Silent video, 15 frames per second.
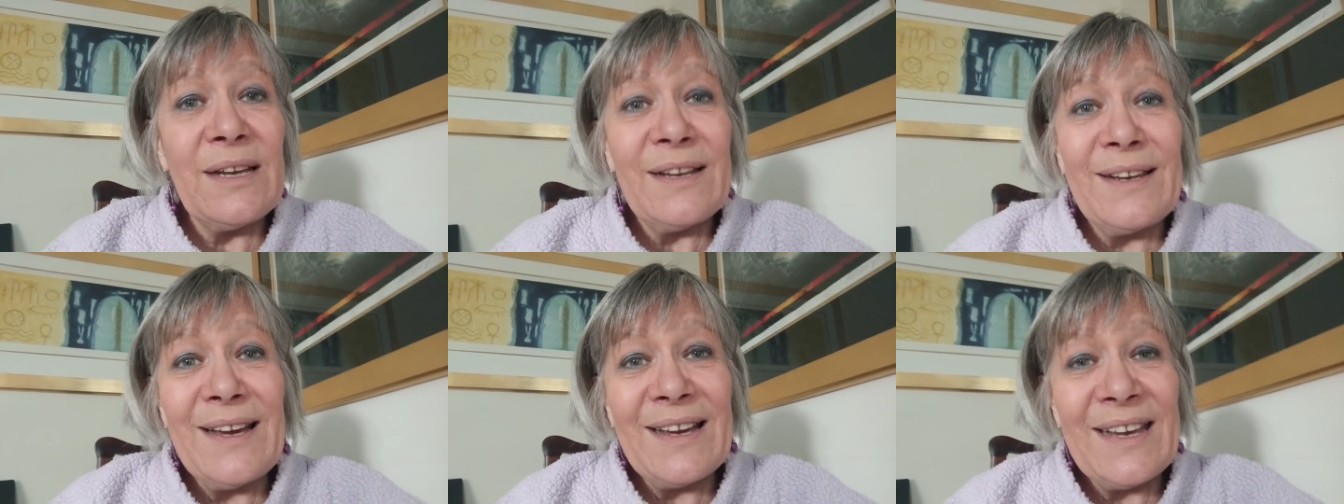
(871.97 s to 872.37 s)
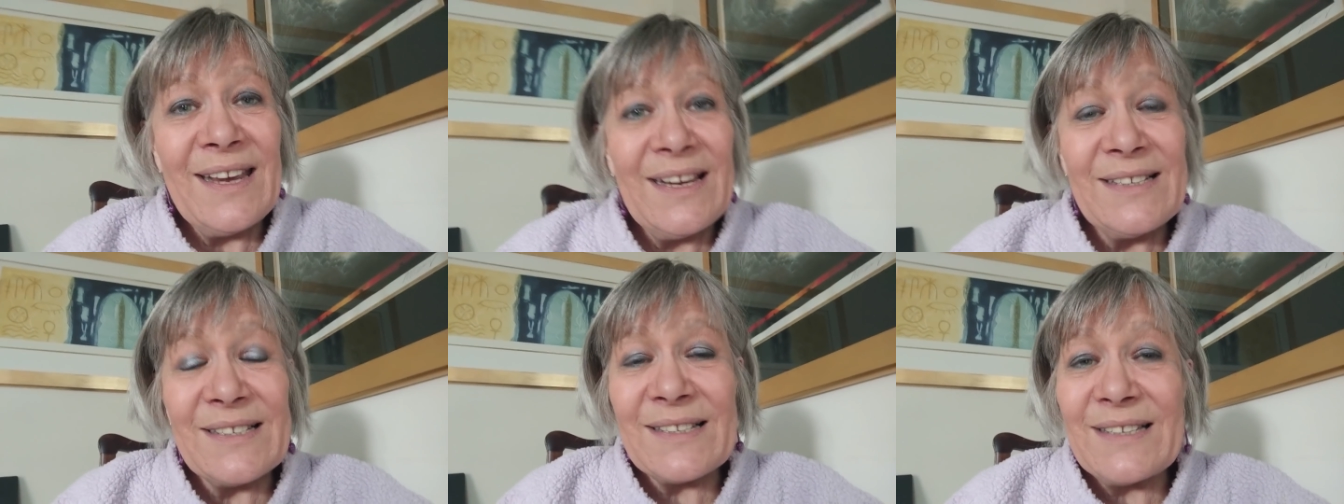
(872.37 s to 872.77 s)
And I
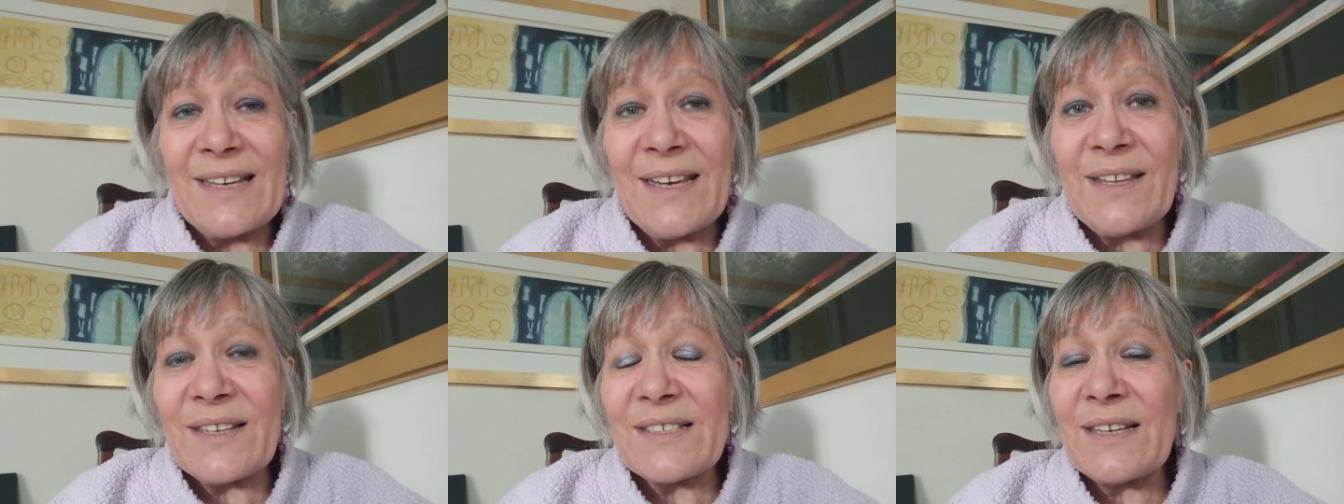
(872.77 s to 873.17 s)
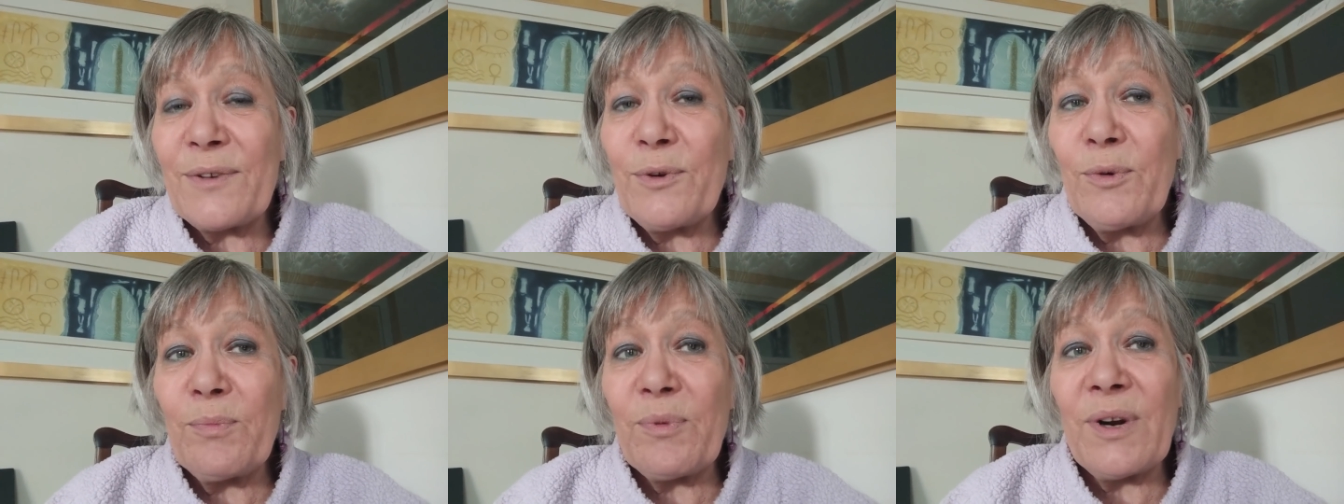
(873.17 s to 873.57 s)
hate to say this, I
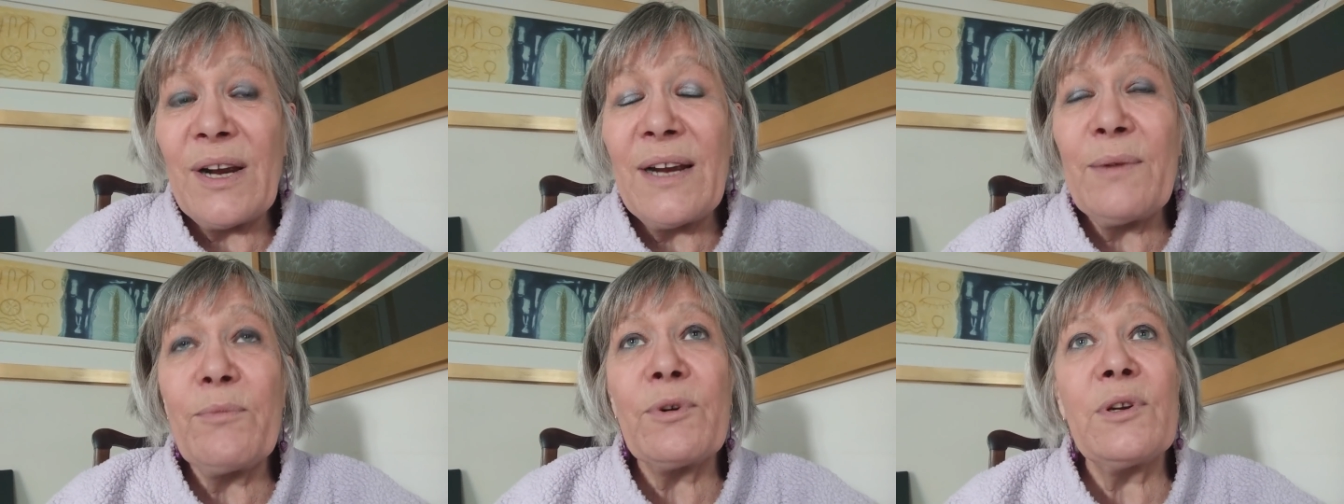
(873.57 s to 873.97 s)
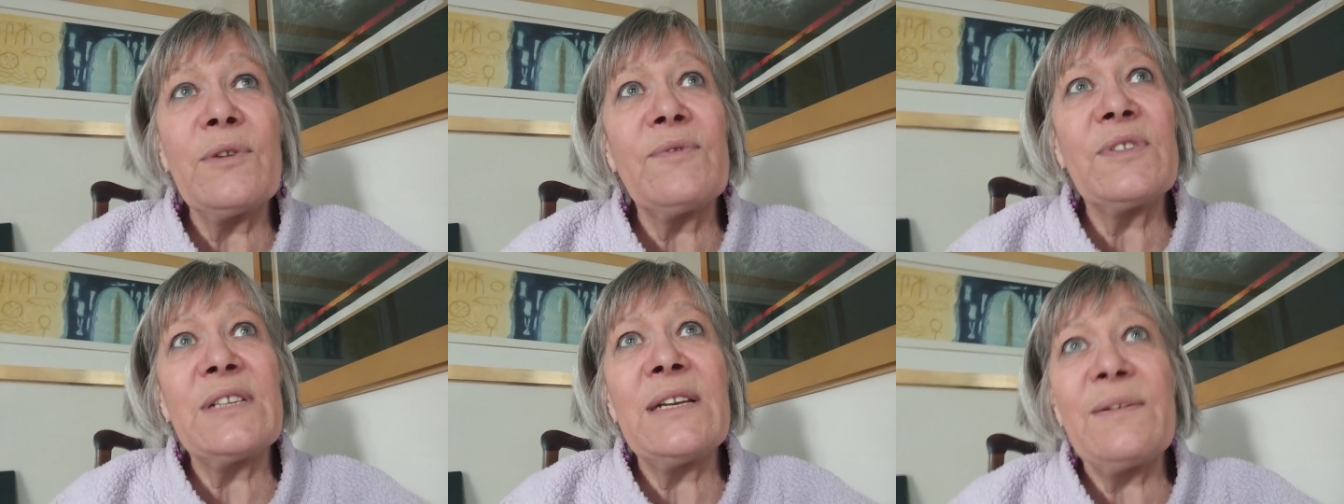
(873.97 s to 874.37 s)
know Brian would
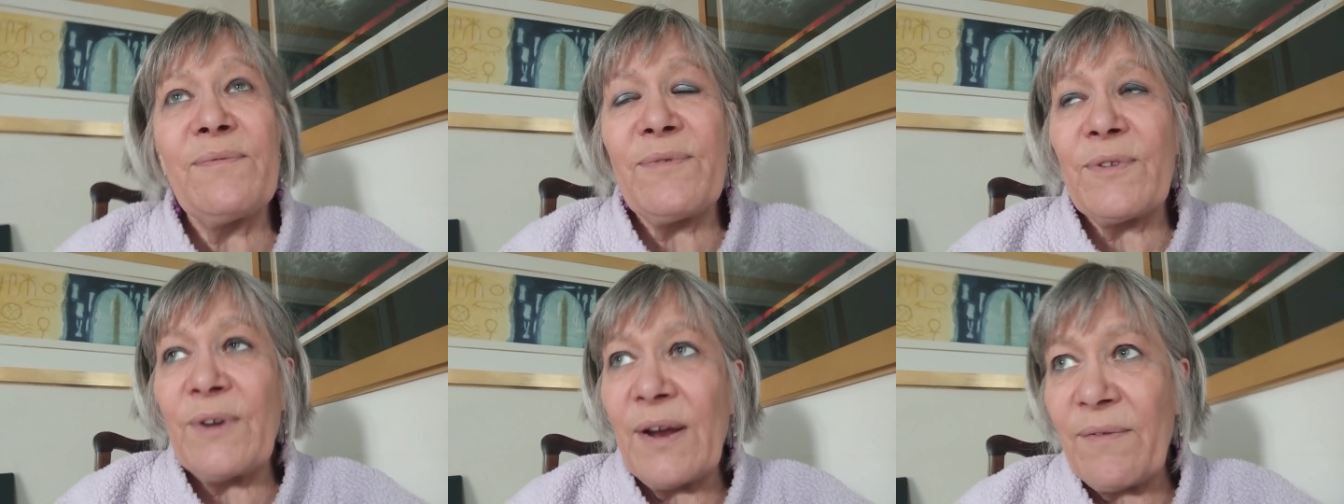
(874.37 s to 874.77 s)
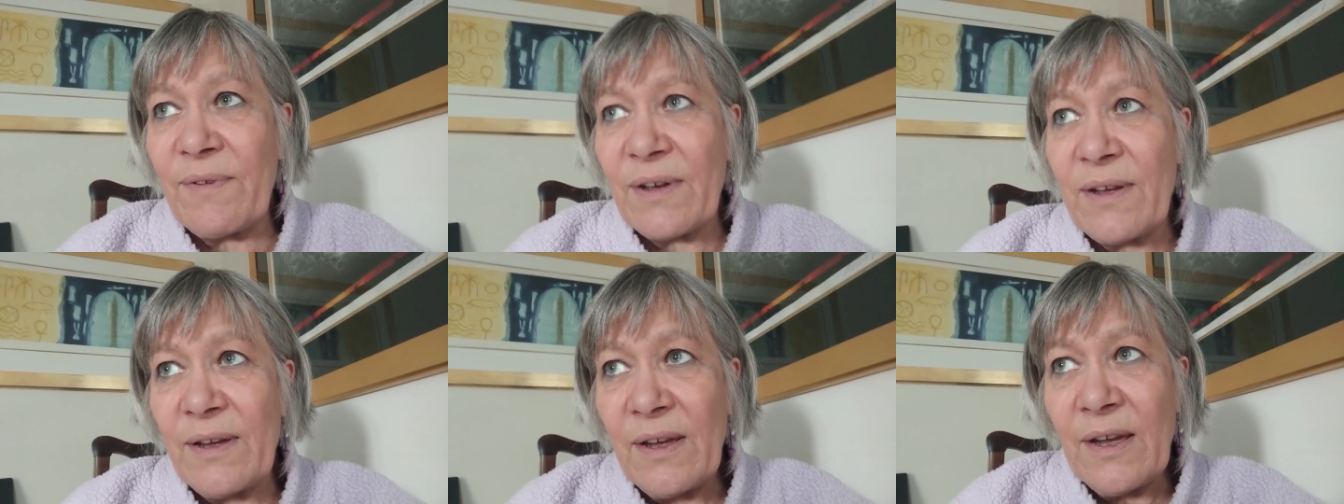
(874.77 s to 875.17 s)
love to live
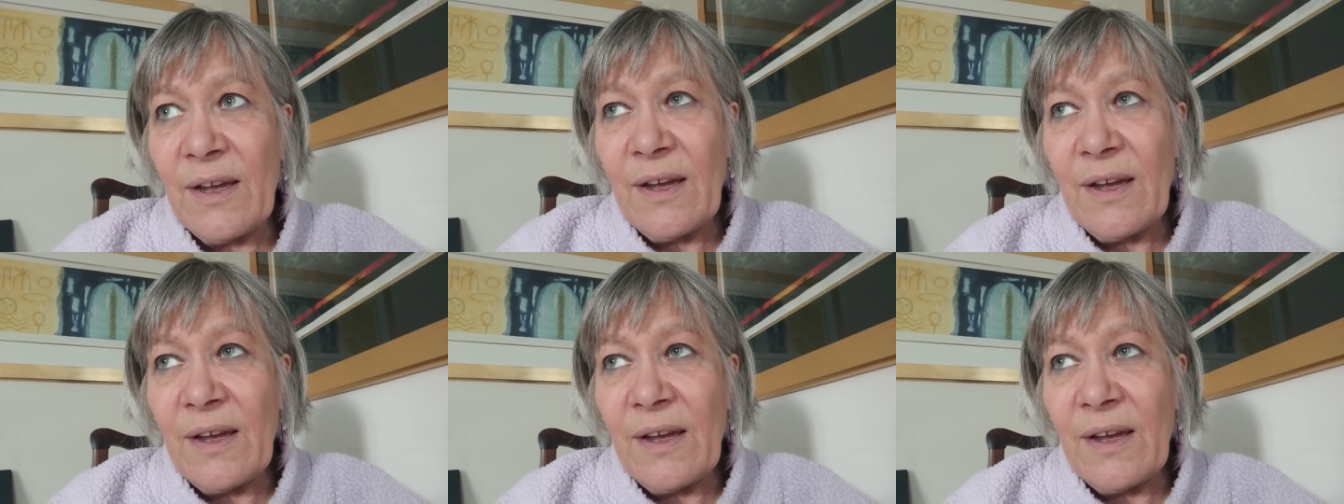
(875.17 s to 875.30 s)
forever.